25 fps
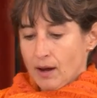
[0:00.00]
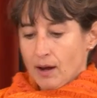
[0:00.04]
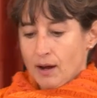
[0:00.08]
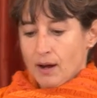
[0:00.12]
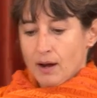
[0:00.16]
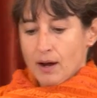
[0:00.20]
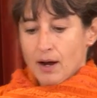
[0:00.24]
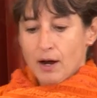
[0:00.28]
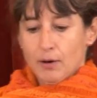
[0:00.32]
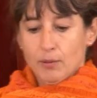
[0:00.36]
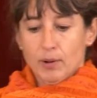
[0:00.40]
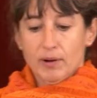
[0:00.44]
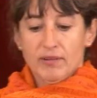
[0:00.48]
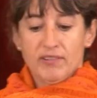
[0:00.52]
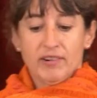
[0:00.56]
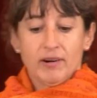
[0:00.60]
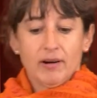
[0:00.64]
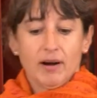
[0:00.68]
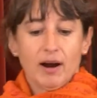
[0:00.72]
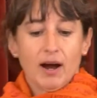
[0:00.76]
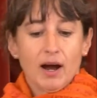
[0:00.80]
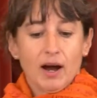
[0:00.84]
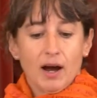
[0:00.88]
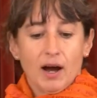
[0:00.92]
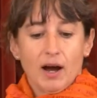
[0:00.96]
However,
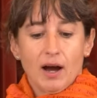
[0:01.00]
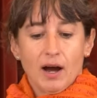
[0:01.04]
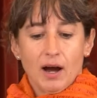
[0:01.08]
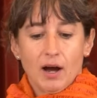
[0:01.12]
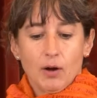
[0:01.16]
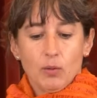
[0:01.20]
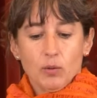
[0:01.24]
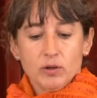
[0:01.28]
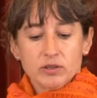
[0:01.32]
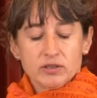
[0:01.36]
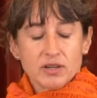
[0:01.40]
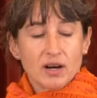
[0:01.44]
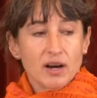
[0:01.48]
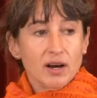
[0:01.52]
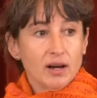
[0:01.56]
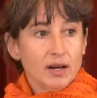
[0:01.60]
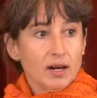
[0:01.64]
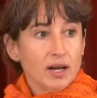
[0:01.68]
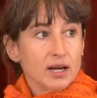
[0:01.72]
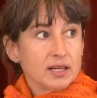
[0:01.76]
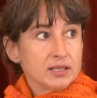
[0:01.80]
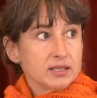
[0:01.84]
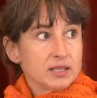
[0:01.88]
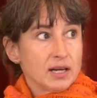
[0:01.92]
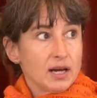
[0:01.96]
I want to
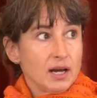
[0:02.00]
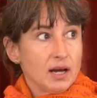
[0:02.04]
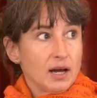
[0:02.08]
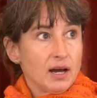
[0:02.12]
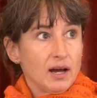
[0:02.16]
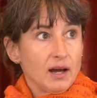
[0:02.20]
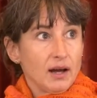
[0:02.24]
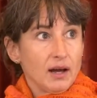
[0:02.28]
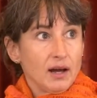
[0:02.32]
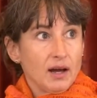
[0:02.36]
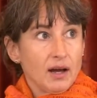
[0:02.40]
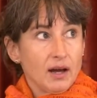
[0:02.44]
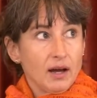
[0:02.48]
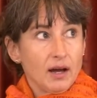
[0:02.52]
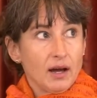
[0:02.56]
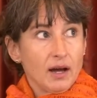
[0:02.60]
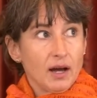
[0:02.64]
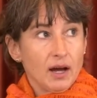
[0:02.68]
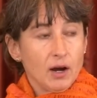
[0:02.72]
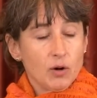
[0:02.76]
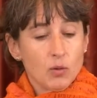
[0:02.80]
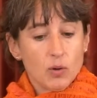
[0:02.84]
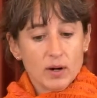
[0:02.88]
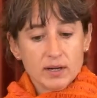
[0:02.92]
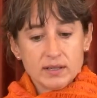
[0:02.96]
highlight
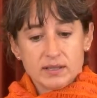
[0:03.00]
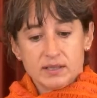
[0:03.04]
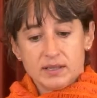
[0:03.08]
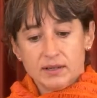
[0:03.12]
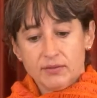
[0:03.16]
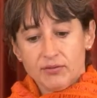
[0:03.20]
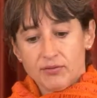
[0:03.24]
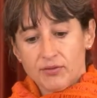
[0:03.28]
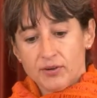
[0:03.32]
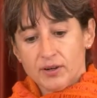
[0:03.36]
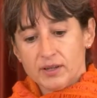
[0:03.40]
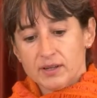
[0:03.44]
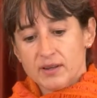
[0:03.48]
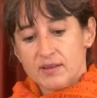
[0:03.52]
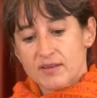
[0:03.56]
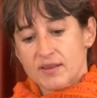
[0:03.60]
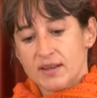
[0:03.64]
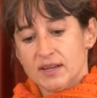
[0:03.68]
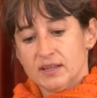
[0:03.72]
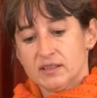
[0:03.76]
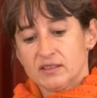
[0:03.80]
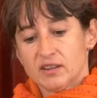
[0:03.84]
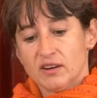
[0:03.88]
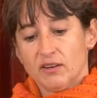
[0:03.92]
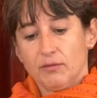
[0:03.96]
a quite different
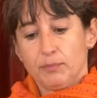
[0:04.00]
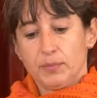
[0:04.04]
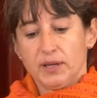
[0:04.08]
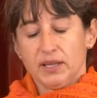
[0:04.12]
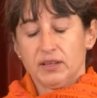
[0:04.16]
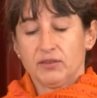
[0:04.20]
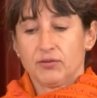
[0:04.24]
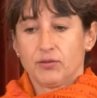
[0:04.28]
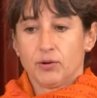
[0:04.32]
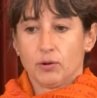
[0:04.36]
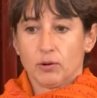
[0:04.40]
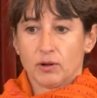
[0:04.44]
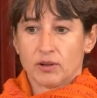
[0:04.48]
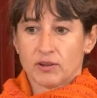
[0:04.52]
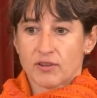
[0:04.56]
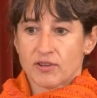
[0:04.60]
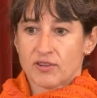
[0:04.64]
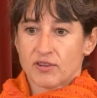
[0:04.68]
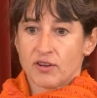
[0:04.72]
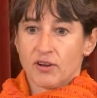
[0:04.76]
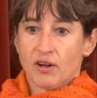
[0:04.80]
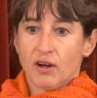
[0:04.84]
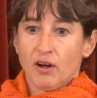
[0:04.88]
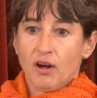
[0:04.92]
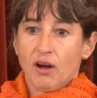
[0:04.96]
set of
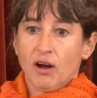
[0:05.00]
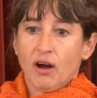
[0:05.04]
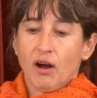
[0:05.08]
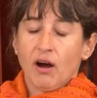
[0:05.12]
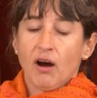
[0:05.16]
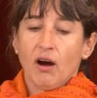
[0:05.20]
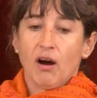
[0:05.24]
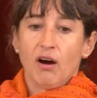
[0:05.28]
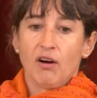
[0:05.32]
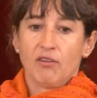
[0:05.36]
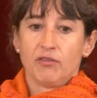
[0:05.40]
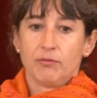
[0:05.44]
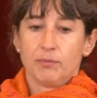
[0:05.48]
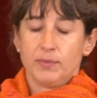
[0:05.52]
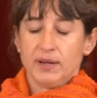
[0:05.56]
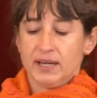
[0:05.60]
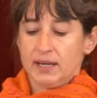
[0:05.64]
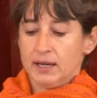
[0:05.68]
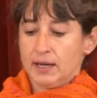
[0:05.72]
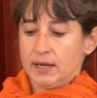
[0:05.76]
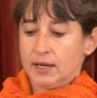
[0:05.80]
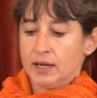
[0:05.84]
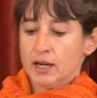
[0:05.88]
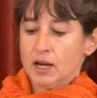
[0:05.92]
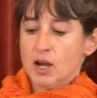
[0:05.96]
pitfalls of
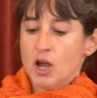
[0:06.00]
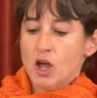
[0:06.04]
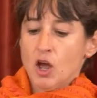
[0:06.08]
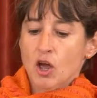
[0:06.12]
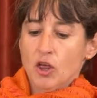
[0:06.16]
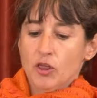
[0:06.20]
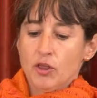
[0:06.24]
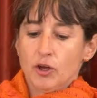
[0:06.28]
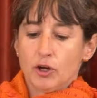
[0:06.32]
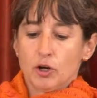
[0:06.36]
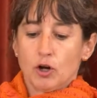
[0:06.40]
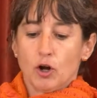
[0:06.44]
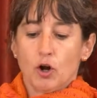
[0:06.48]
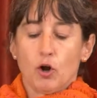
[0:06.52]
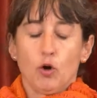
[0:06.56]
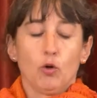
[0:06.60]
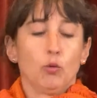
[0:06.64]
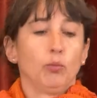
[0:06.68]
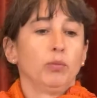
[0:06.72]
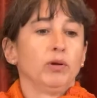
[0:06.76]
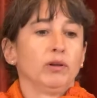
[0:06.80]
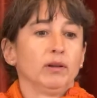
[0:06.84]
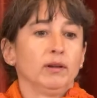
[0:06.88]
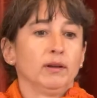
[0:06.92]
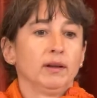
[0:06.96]
being the
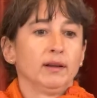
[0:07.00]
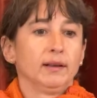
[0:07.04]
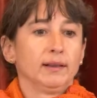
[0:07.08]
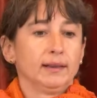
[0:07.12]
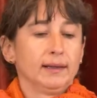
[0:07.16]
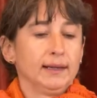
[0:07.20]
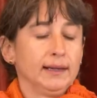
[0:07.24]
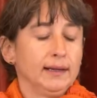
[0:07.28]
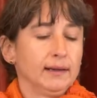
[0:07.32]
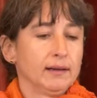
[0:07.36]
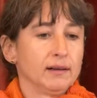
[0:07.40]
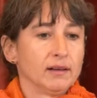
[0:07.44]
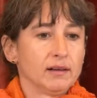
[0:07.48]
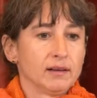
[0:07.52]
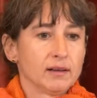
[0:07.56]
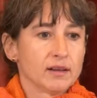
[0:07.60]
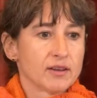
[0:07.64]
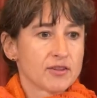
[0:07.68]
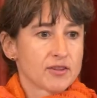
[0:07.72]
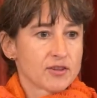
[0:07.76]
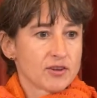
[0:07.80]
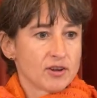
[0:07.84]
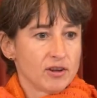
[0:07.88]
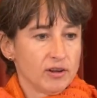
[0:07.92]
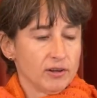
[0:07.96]
global legal
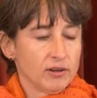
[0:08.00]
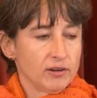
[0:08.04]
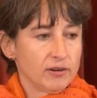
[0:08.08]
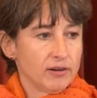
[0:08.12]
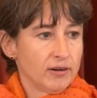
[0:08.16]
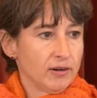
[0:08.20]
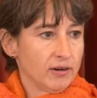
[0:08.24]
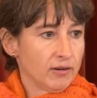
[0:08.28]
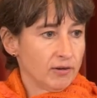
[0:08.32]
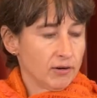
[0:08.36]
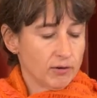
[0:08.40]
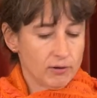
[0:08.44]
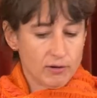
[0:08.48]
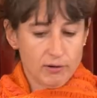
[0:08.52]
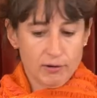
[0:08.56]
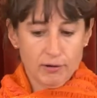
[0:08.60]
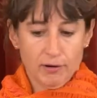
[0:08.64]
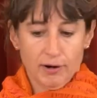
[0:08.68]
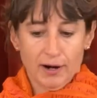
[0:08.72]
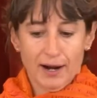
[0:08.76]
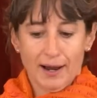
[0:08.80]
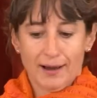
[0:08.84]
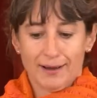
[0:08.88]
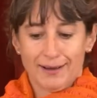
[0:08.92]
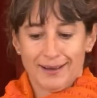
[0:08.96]
scholar or
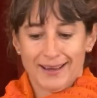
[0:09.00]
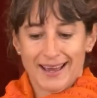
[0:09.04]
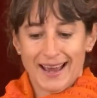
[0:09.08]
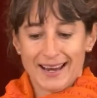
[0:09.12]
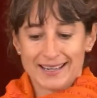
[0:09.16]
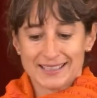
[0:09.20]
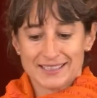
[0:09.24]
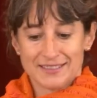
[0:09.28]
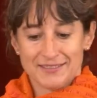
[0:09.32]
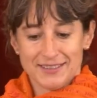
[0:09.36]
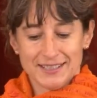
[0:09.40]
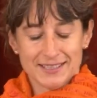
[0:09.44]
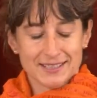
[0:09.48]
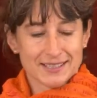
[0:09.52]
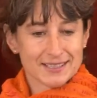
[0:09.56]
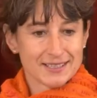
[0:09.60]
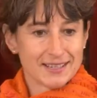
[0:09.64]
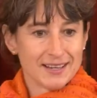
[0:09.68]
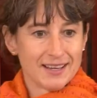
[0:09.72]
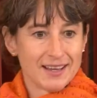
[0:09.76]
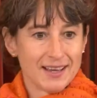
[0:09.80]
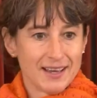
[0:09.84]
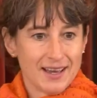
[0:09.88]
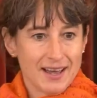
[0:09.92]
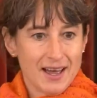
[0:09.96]
activist
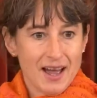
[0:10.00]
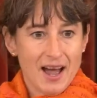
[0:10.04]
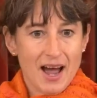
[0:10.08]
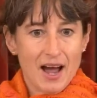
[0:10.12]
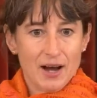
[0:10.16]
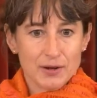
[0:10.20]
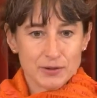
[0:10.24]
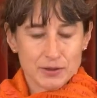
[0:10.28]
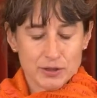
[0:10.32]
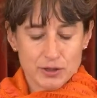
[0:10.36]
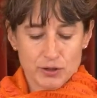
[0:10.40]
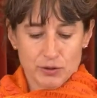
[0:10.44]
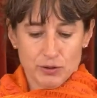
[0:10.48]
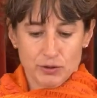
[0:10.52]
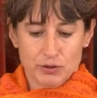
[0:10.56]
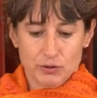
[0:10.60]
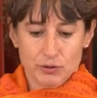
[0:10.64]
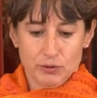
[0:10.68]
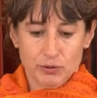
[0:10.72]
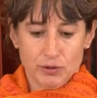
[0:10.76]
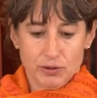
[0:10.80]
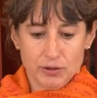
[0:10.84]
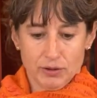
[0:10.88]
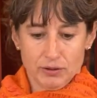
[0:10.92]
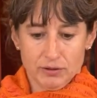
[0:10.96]
out to
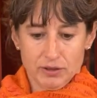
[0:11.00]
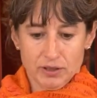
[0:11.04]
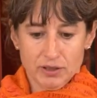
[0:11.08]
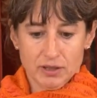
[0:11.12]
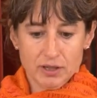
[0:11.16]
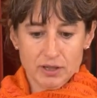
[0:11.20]
do good.